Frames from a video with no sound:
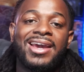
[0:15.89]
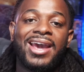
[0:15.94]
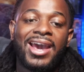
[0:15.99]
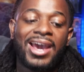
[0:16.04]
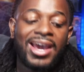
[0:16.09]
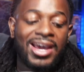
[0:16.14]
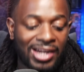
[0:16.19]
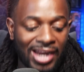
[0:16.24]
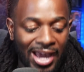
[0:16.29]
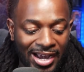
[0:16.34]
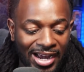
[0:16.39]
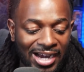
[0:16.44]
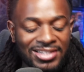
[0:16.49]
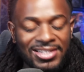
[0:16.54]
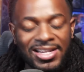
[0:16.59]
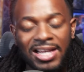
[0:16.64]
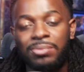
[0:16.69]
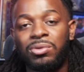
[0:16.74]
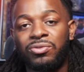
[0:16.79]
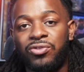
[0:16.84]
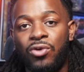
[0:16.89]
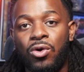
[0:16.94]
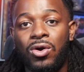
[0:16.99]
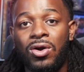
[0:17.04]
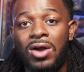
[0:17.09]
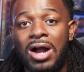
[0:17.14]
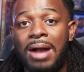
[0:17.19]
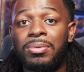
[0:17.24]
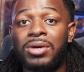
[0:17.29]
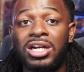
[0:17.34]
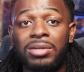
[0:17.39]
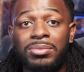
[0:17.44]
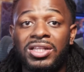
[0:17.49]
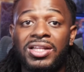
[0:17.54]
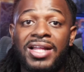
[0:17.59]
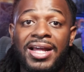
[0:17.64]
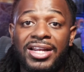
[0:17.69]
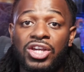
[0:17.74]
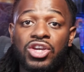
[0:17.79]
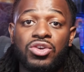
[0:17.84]
And like I said before, I'm going to be
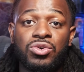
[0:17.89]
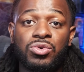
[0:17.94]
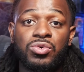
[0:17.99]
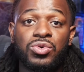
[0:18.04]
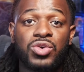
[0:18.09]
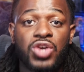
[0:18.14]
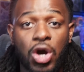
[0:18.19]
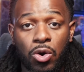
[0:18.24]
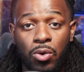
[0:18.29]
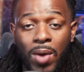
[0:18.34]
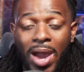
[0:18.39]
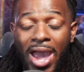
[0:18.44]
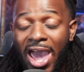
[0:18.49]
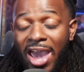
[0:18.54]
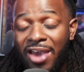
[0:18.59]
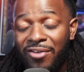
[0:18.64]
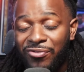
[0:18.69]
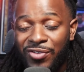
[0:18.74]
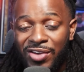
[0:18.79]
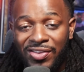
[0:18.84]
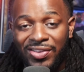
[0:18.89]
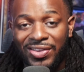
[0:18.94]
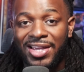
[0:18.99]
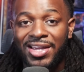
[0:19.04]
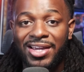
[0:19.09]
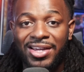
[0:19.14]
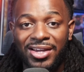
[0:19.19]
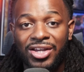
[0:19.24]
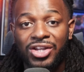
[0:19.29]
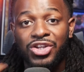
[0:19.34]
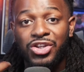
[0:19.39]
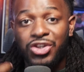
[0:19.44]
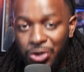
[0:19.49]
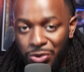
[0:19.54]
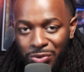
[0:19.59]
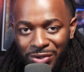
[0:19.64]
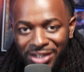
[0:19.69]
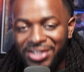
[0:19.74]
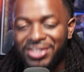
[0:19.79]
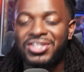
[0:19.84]
letting you know everything
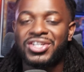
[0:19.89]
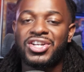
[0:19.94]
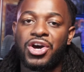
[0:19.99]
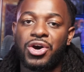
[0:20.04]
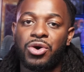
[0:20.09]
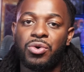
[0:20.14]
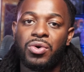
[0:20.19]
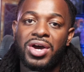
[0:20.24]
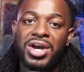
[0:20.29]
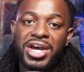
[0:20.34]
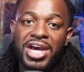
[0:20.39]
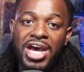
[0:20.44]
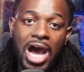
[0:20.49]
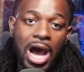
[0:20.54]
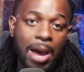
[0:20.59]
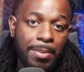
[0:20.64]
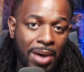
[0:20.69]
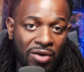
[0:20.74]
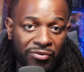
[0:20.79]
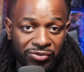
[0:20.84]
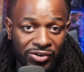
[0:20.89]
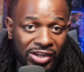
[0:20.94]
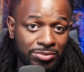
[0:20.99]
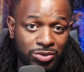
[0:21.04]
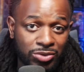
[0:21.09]
you need to know about Flame